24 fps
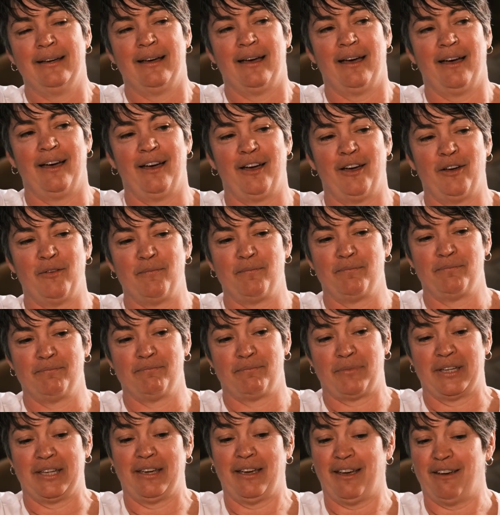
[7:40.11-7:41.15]

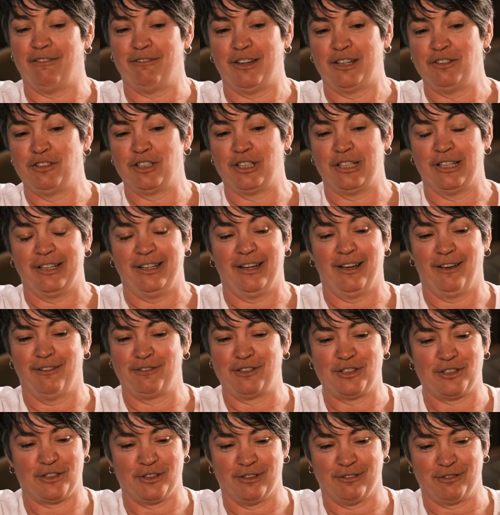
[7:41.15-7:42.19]
But yeah, eventually,
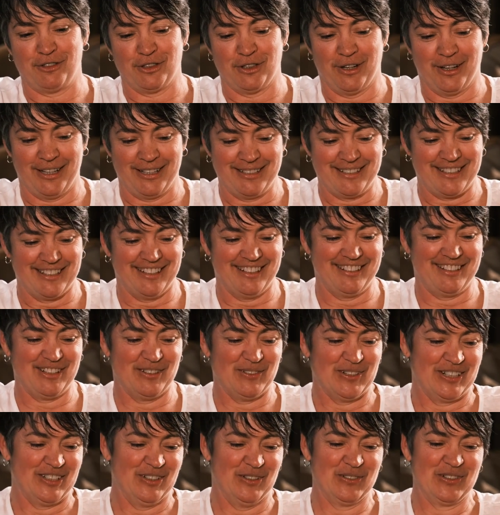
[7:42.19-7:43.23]
after sort of trying to
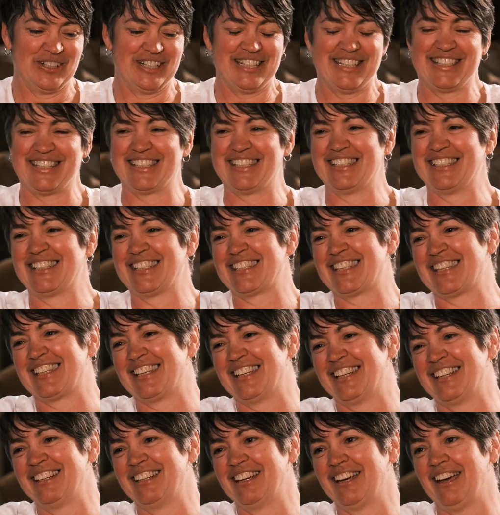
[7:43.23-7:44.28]
do a long distance
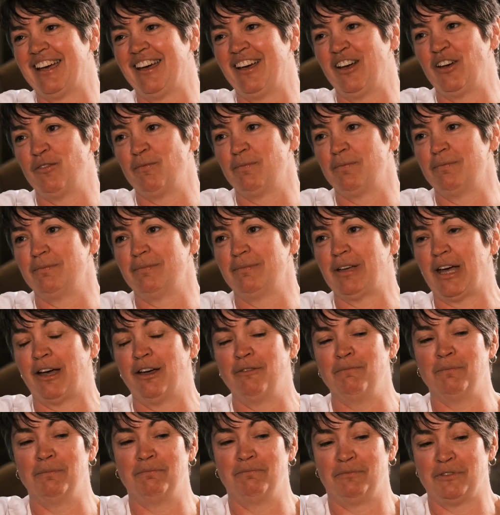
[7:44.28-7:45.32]
thing,
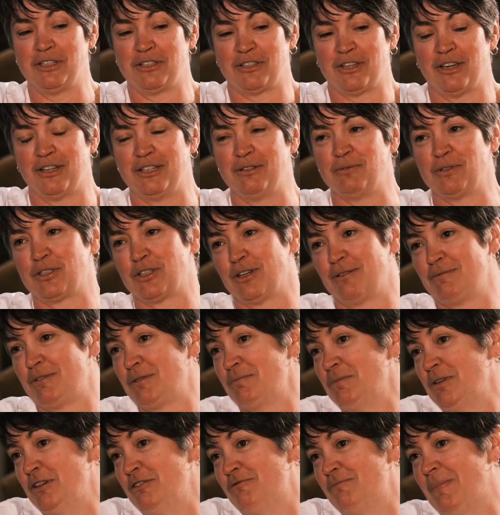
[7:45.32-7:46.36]
I decided it was time to
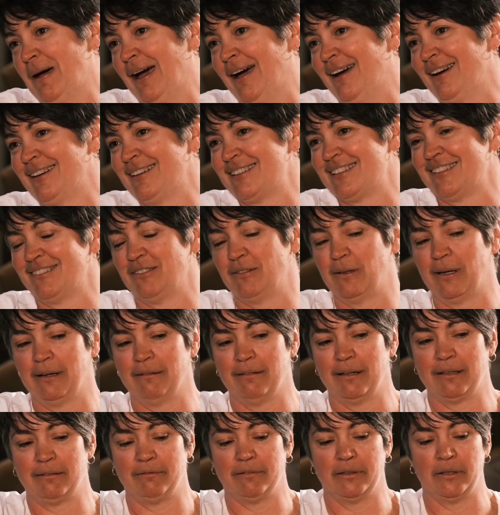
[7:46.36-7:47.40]
move back to
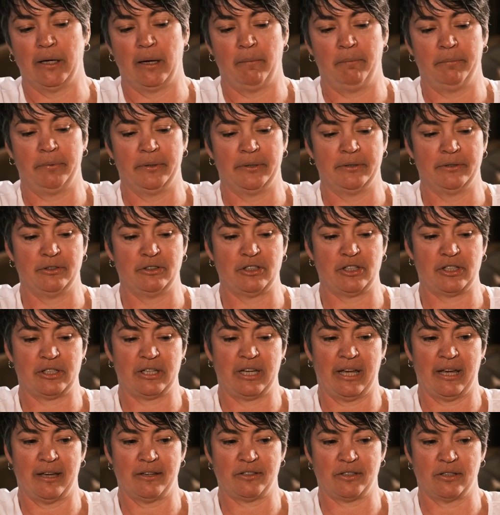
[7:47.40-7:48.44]
where I grew up, and
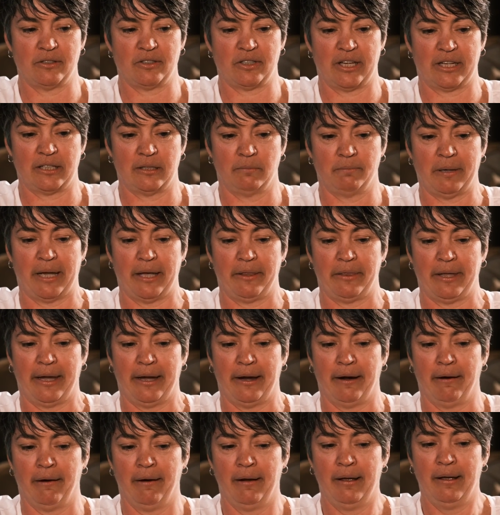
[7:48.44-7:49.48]
so settled back
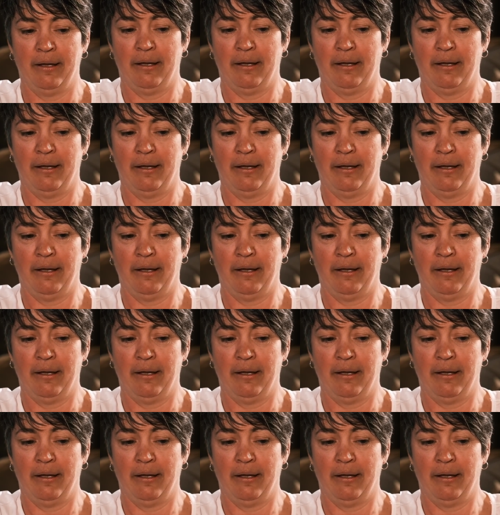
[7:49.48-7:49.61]
there.